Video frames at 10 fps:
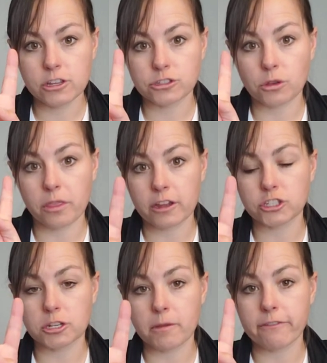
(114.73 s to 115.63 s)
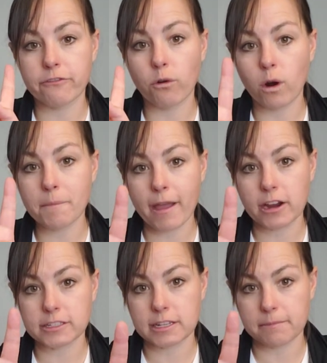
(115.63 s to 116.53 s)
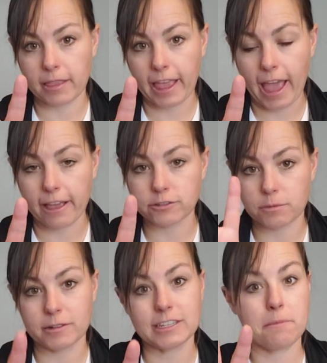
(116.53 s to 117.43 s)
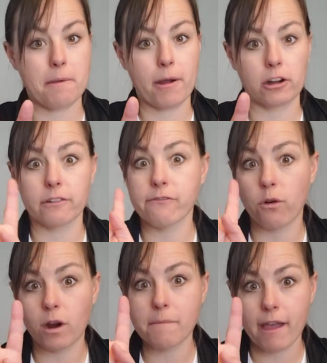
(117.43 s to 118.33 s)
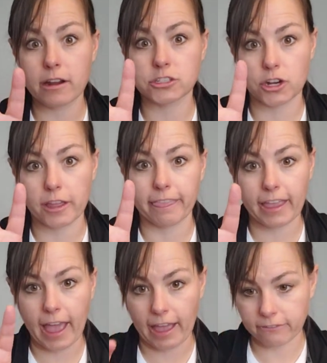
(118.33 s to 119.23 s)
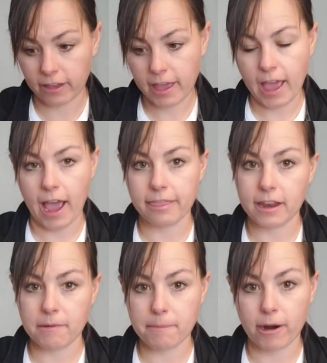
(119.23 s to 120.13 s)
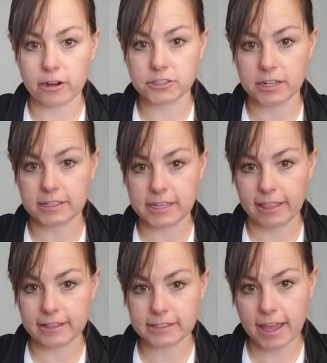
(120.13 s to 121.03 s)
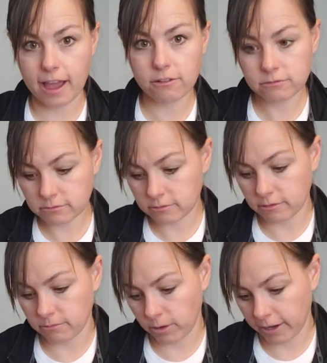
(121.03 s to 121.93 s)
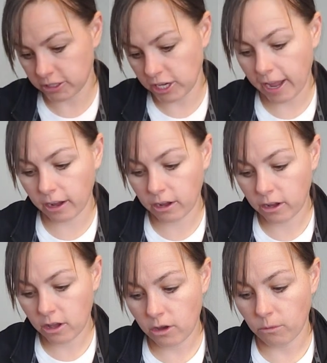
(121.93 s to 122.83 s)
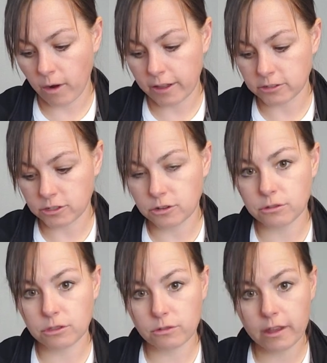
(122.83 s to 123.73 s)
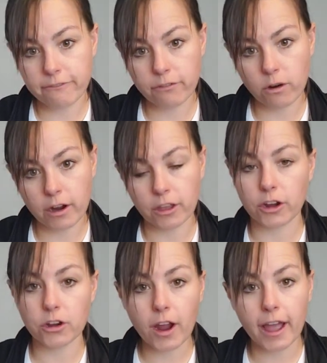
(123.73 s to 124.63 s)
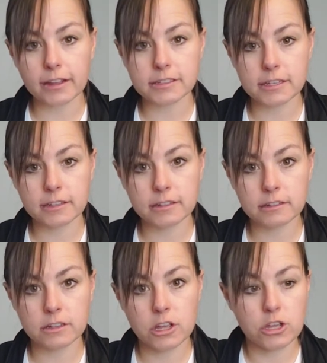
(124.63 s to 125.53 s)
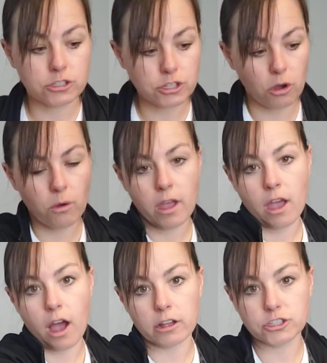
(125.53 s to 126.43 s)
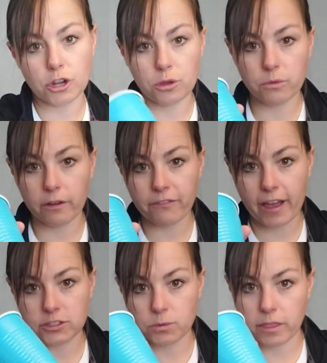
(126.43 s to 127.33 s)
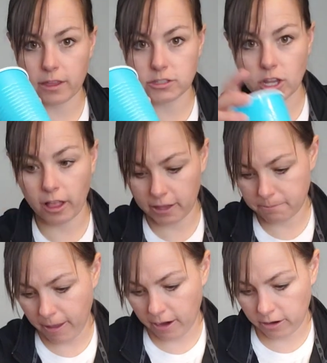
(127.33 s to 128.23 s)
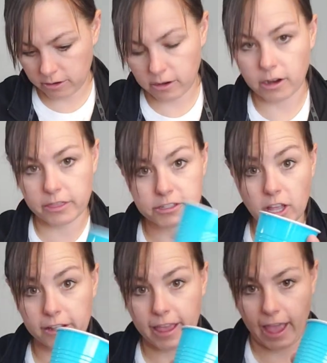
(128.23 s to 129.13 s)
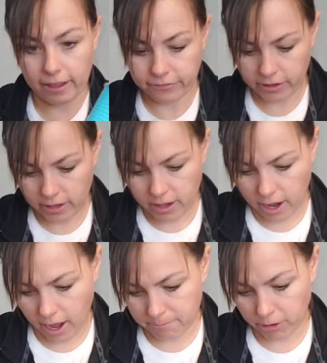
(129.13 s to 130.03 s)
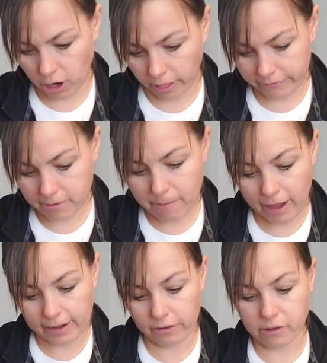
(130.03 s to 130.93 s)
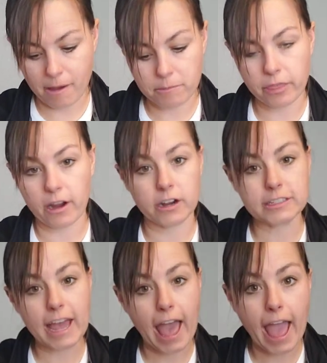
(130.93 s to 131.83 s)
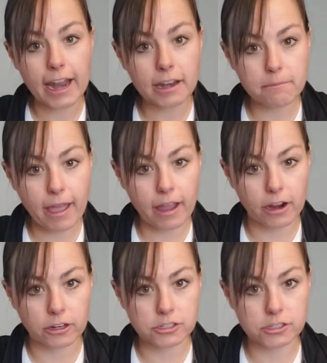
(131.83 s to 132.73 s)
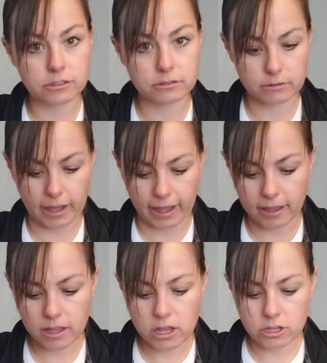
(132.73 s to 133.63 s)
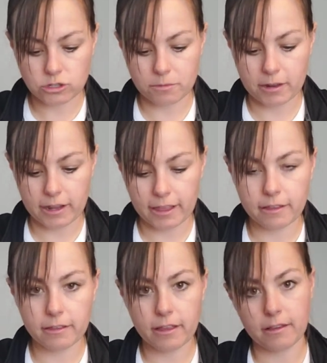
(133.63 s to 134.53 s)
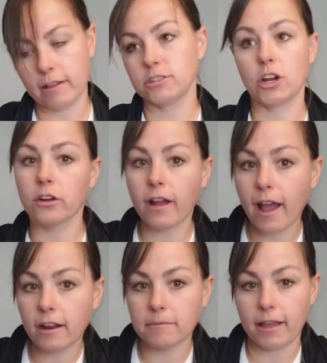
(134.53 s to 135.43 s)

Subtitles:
So there should be 4 bears in the cave. So I'm going to tell my partner 4 bears are in the cave. And then my partner's going to say, let's count. And we're going to check. 1, 2, 3, 4. You're correct. So I'll show you real fast with the solid bear, or the solid cave. Put all of them back. Now remember, there are 10 bears. Okay. So I'm going to turn around.